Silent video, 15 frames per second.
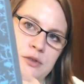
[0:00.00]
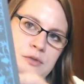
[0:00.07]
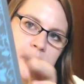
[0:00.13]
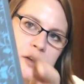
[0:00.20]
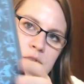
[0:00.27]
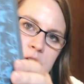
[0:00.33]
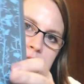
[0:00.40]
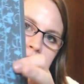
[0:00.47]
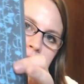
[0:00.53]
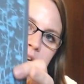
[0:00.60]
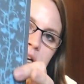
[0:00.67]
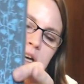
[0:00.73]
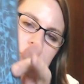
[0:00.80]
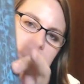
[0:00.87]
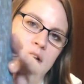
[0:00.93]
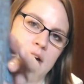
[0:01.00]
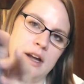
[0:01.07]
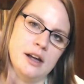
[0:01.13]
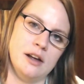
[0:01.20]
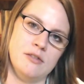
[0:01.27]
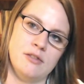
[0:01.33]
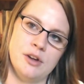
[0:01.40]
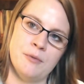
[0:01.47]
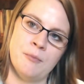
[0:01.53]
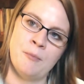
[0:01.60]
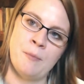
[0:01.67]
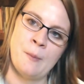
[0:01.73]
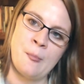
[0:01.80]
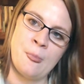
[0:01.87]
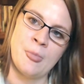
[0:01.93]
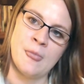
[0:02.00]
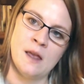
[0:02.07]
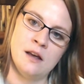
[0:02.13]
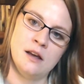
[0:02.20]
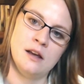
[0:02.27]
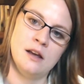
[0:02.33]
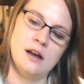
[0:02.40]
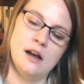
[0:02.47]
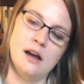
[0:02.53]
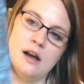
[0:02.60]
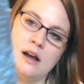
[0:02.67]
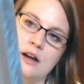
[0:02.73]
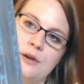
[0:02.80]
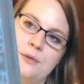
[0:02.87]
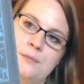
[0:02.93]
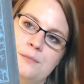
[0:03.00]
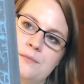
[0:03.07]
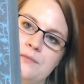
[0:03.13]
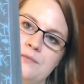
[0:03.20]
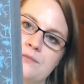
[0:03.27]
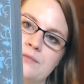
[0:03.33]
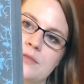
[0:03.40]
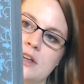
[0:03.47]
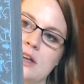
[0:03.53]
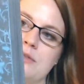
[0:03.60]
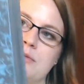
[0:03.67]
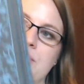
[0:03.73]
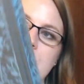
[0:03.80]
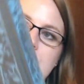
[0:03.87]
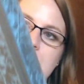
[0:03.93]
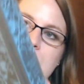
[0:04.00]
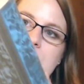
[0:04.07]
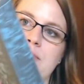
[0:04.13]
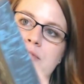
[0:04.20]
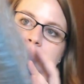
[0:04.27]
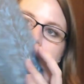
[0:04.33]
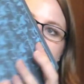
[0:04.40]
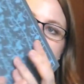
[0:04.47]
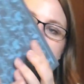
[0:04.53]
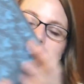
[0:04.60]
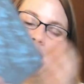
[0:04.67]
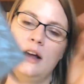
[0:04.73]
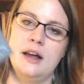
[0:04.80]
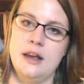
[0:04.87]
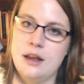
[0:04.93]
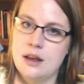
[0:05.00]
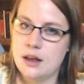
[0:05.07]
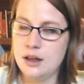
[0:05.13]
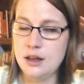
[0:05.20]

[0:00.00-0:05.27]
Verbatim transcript: favorites right now that I have. Um, really beautiful. I